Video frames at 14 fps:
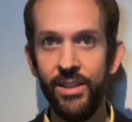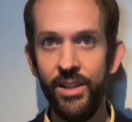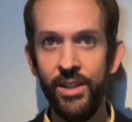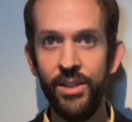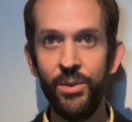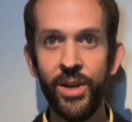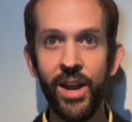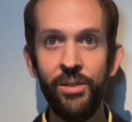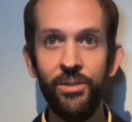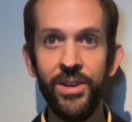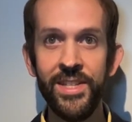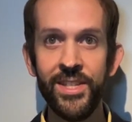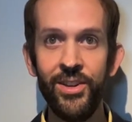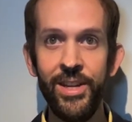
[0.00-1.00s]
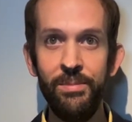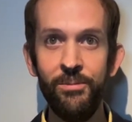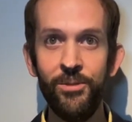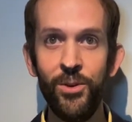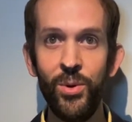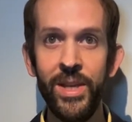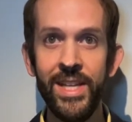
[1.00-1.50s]
The recovery time
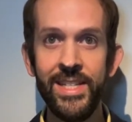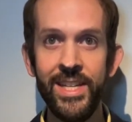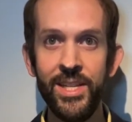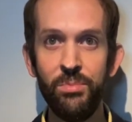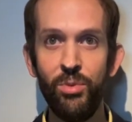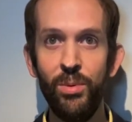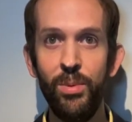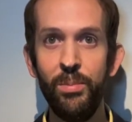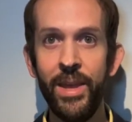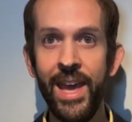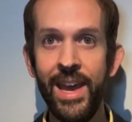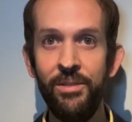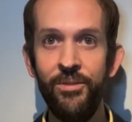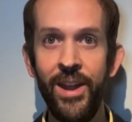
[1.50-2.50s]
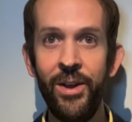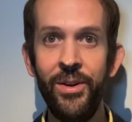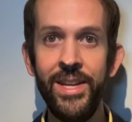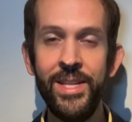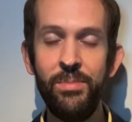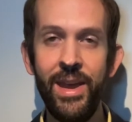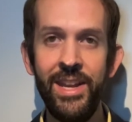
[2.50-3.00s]
following a disc problem can vary
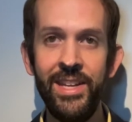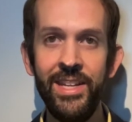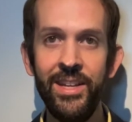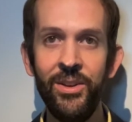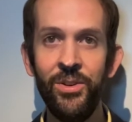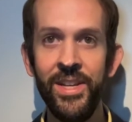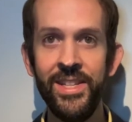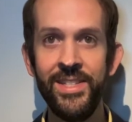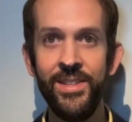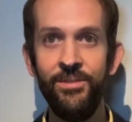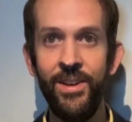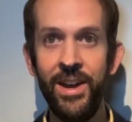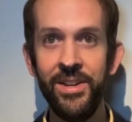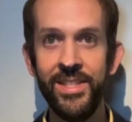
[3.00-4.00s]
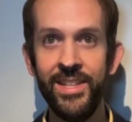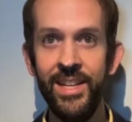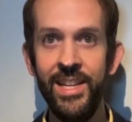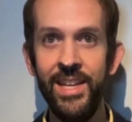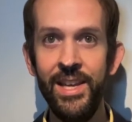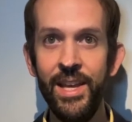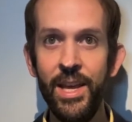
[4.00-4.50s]
depending on its
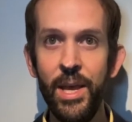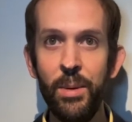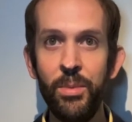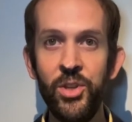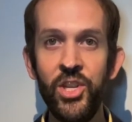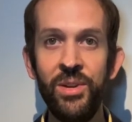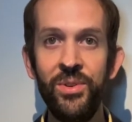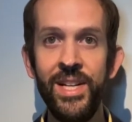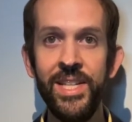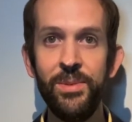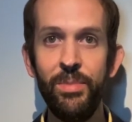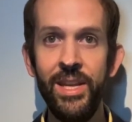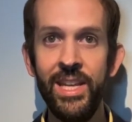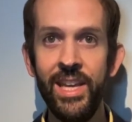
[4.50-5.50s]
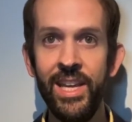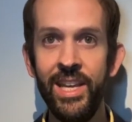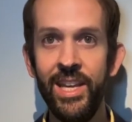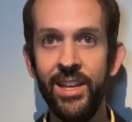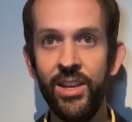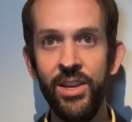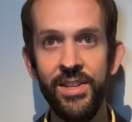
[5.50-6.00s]
severity, but generally speaking
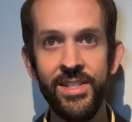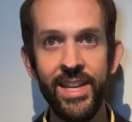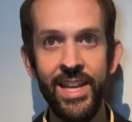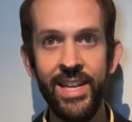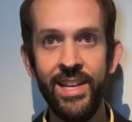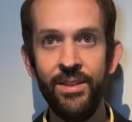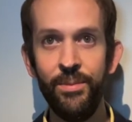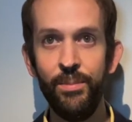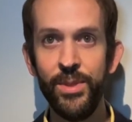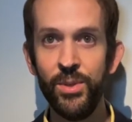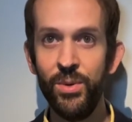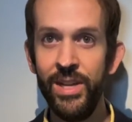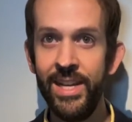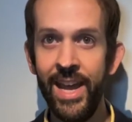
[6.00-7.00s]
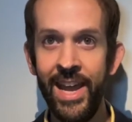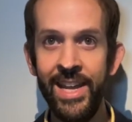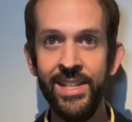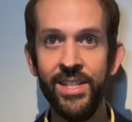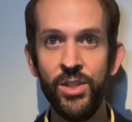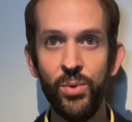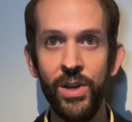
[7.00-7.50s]
it could take between 8
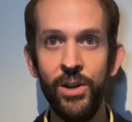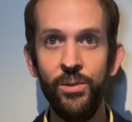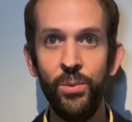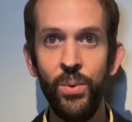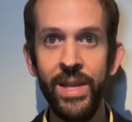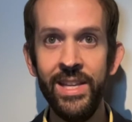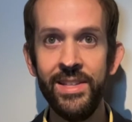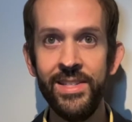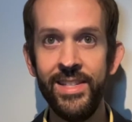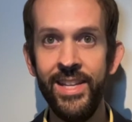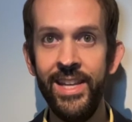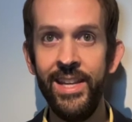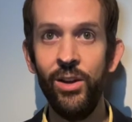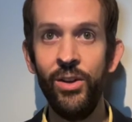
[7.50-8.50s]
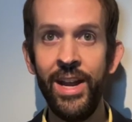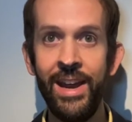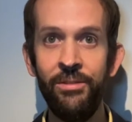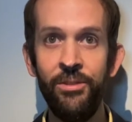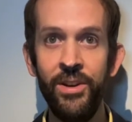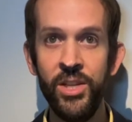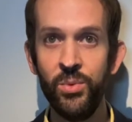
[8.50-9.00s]
to 12 weeks to heal on
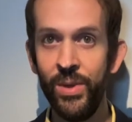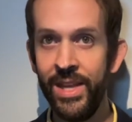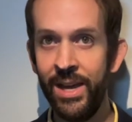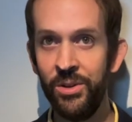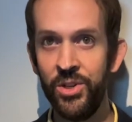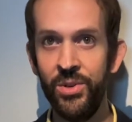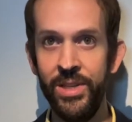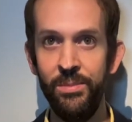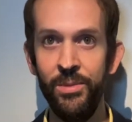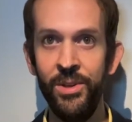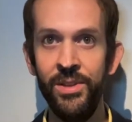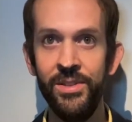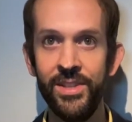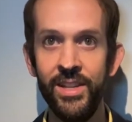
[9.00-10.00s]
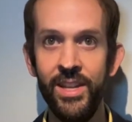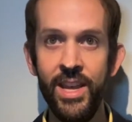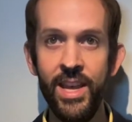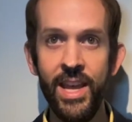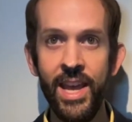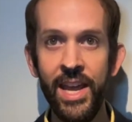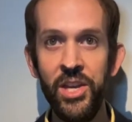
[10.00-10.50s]
average without treatment,
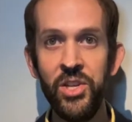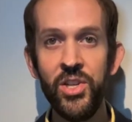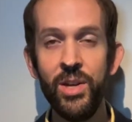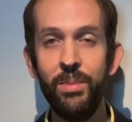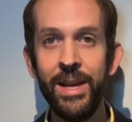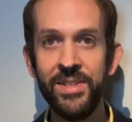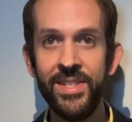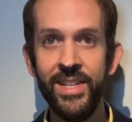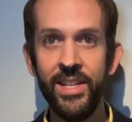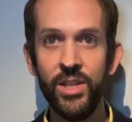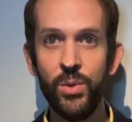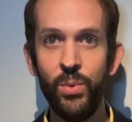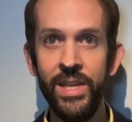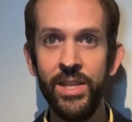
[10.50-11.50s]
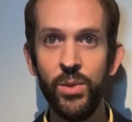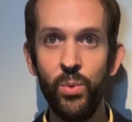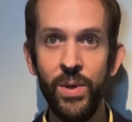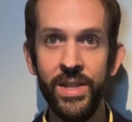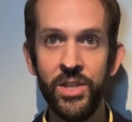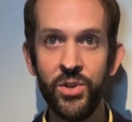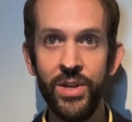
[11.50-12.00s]
and usually about 6 weeks
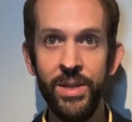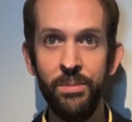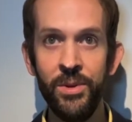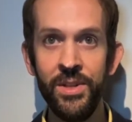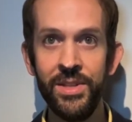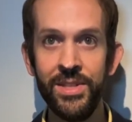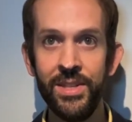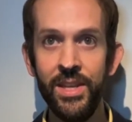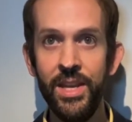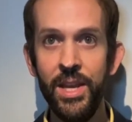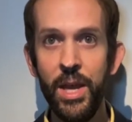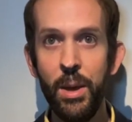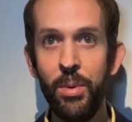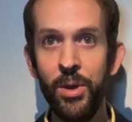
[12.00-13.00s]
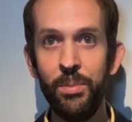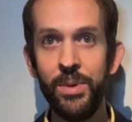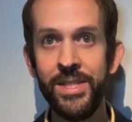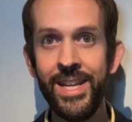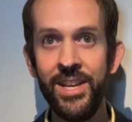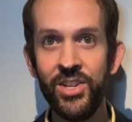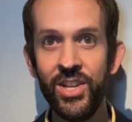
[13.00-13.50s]
with treatment, but
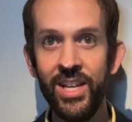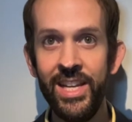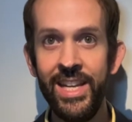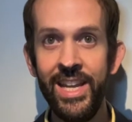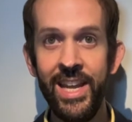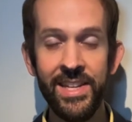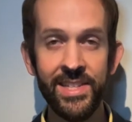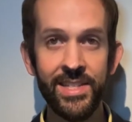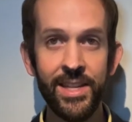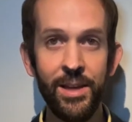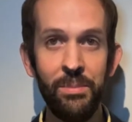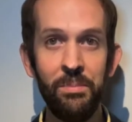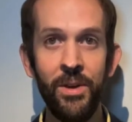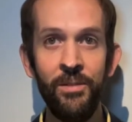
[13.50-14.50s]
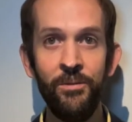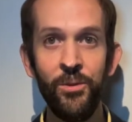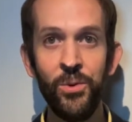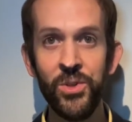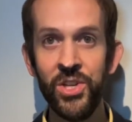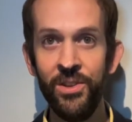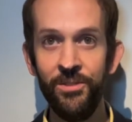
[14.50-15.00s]
potentially in some
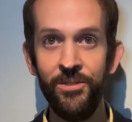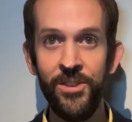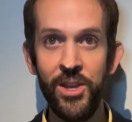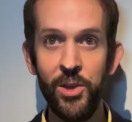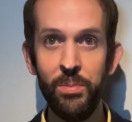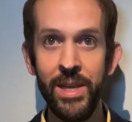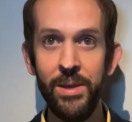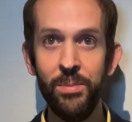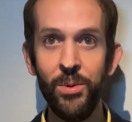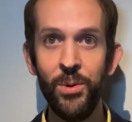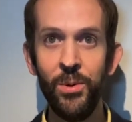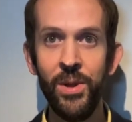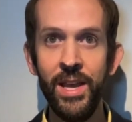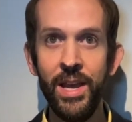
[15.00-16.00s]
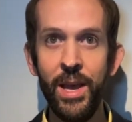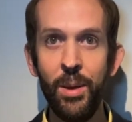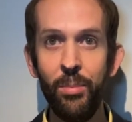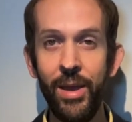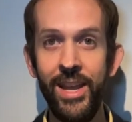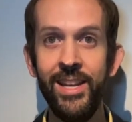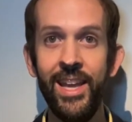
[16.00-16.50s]
unfortunate few people,
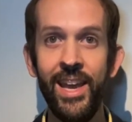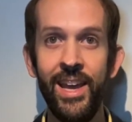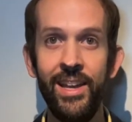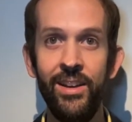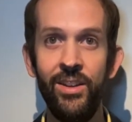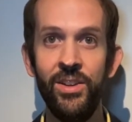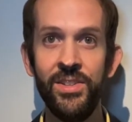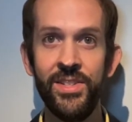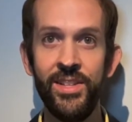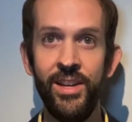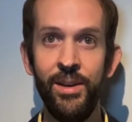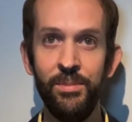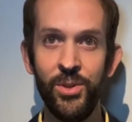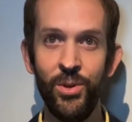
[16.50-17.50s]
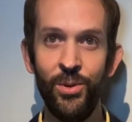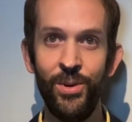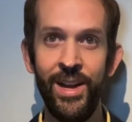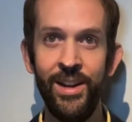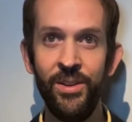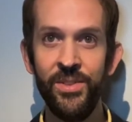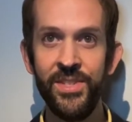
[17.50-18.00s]
pain can last up to
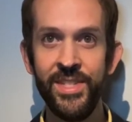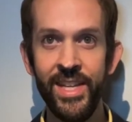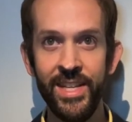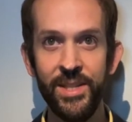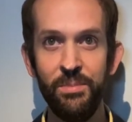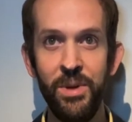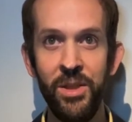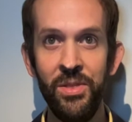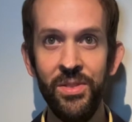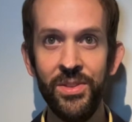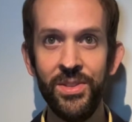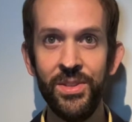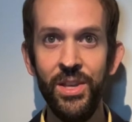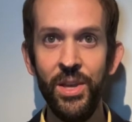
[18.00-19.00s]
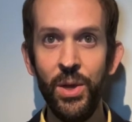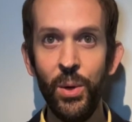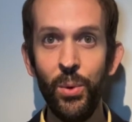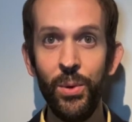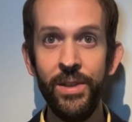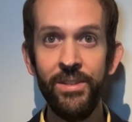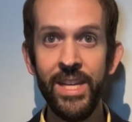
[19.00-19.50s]
around 6 months
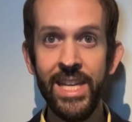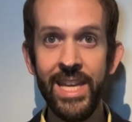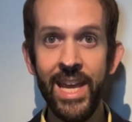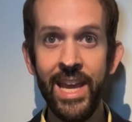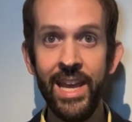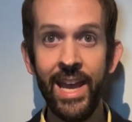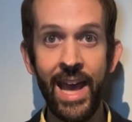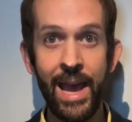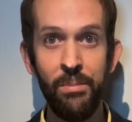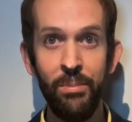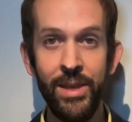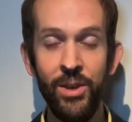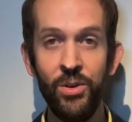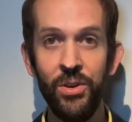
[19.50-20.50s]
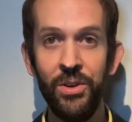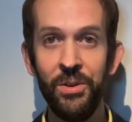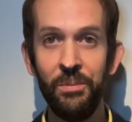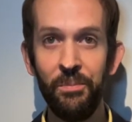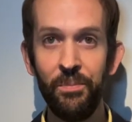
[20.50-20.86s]
or even a year and beyond.